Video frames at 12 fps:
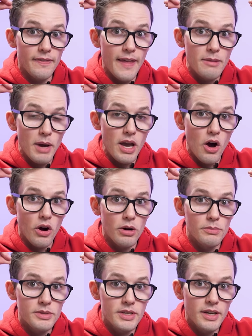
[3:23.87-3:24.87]
and then my
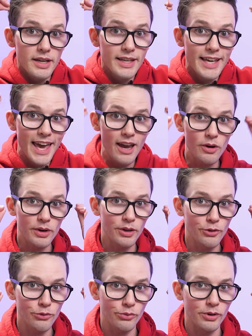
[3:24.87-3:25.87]
arms carry
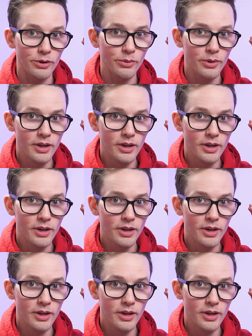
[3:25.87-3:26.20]
through.